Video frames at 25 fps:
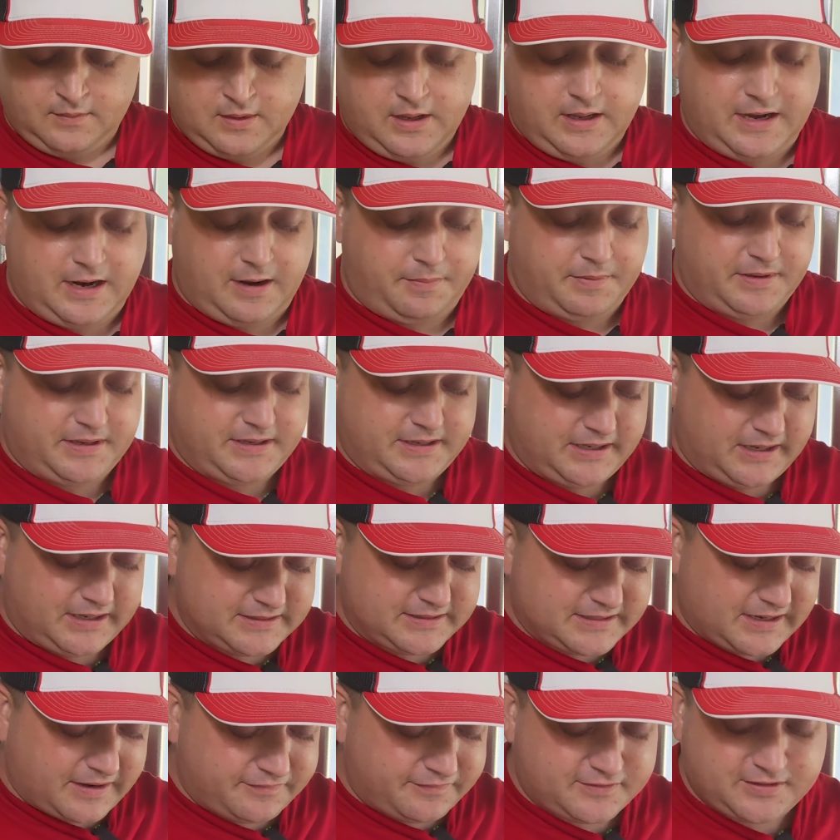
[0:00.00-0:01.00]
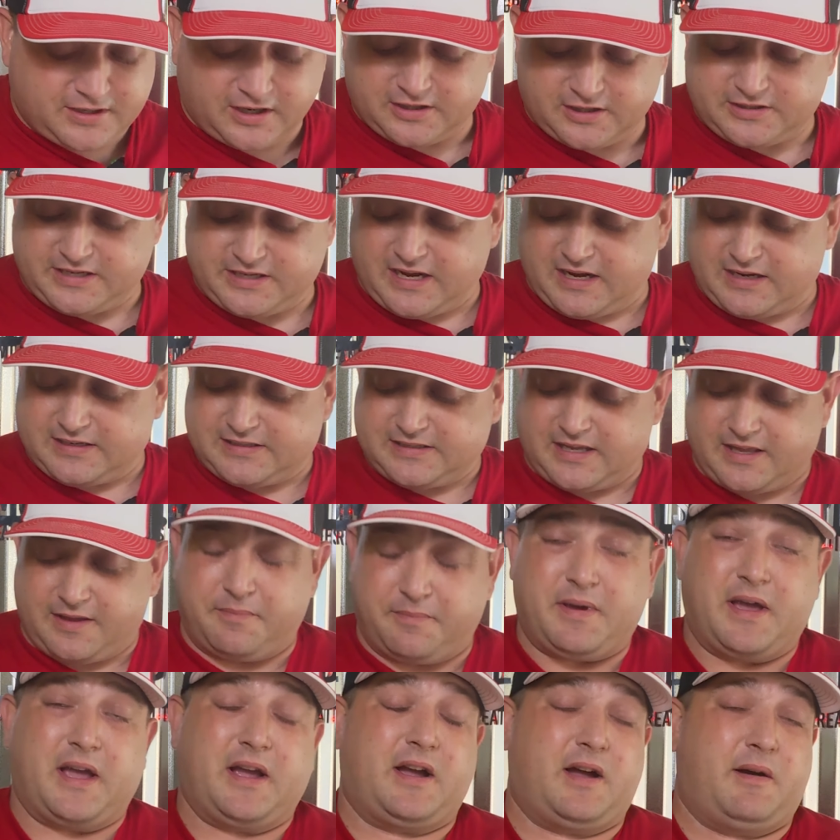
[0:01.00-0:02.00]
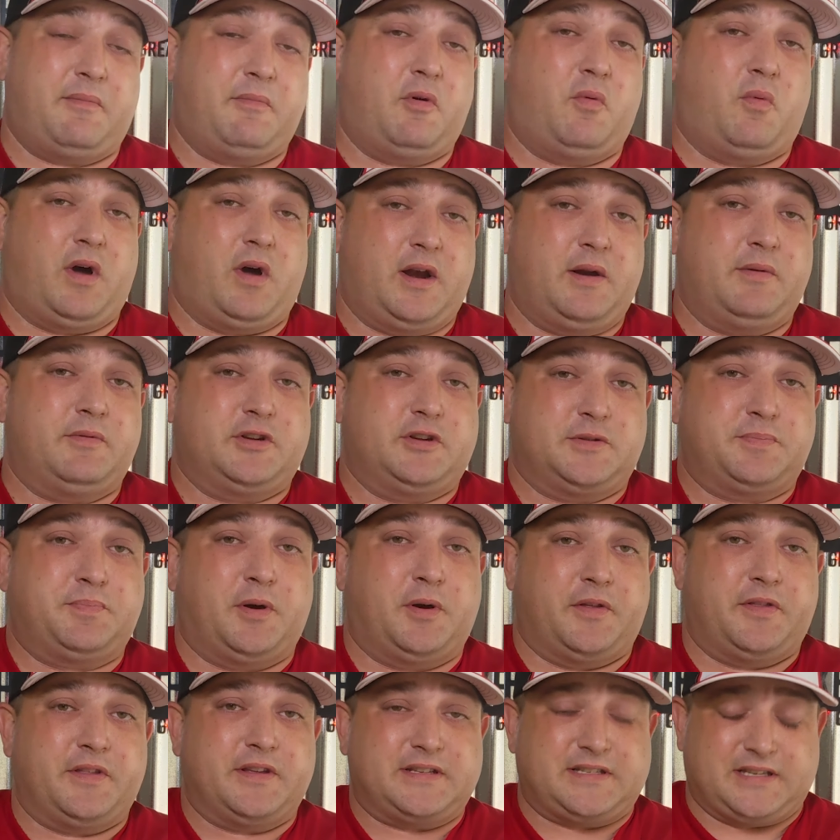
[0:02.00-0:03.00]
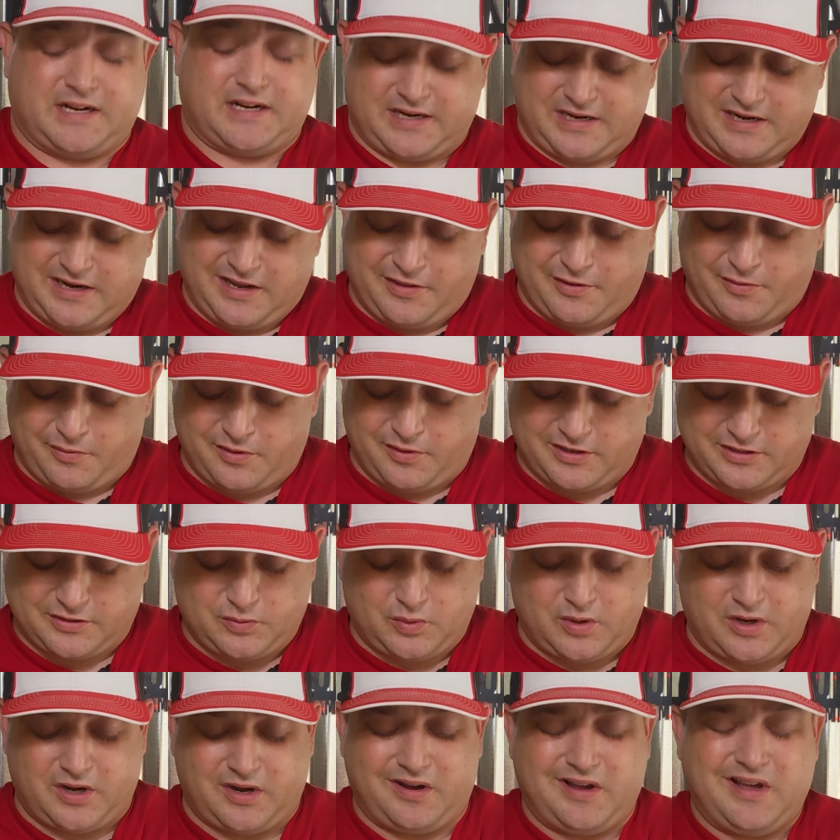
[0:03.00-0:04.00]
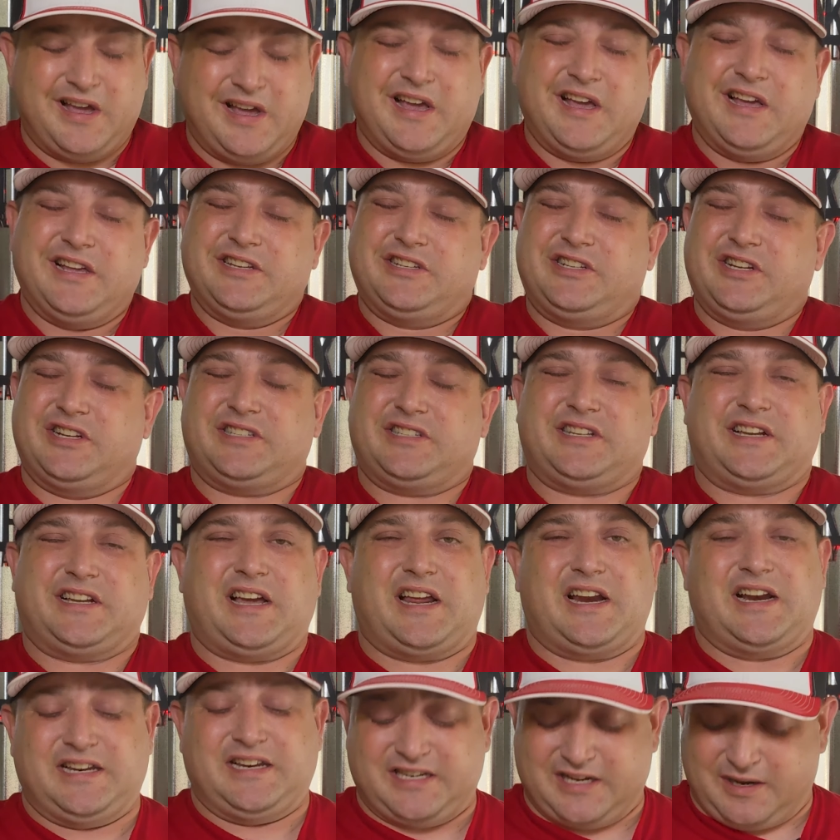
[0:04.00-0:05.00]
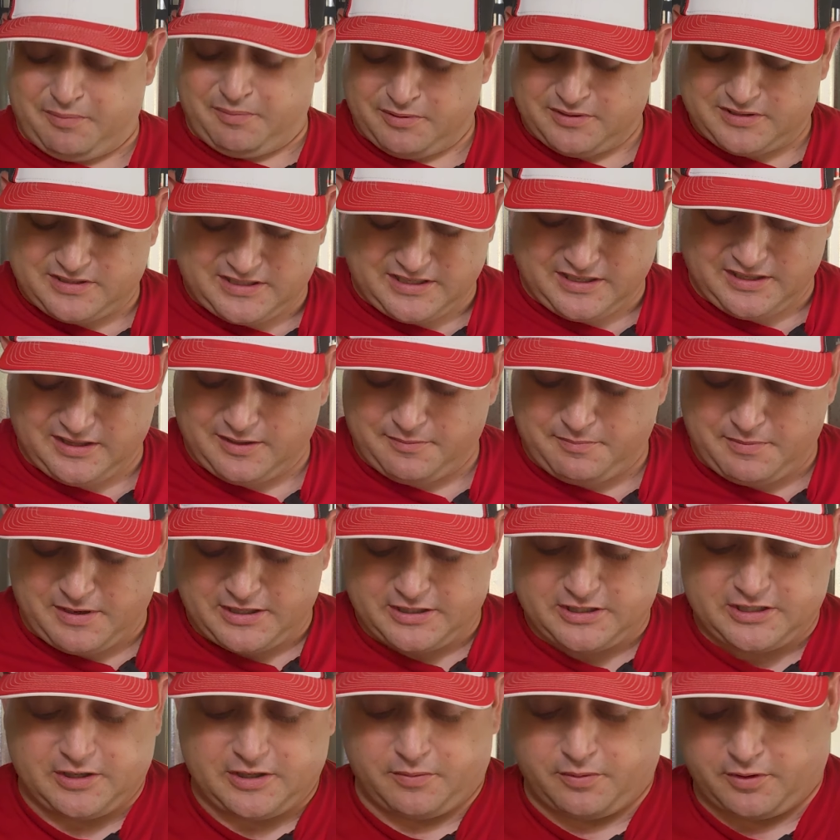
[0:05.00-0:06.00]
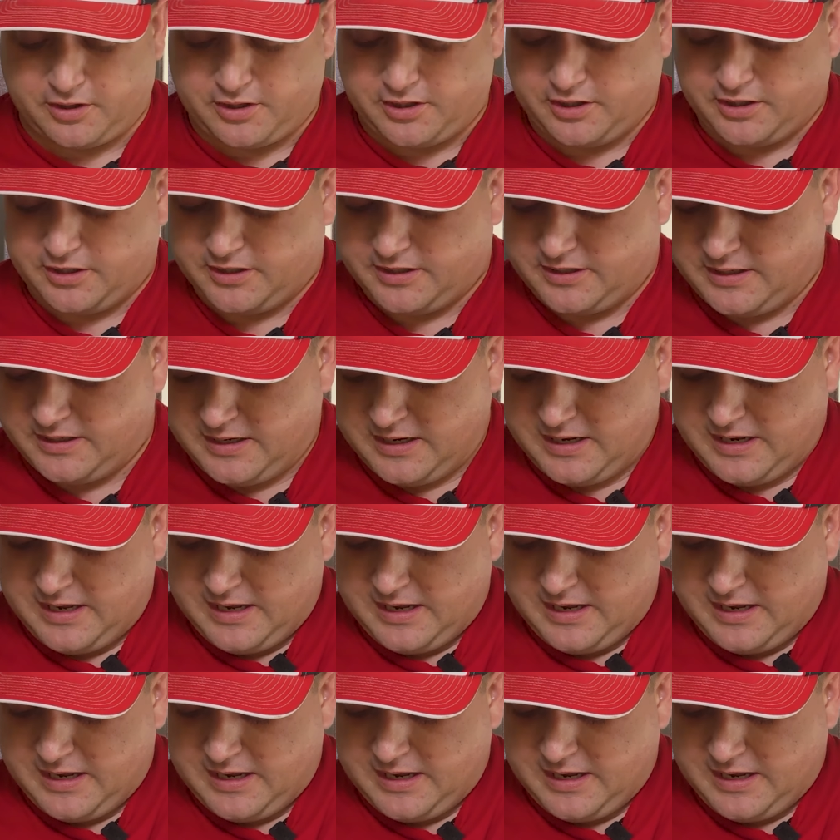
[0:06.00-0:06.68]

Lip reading: Now because I've touched the outside of the bag, I'm gonna wind up just putting this in another one as well, just to kind of double seal it, make sure we're good.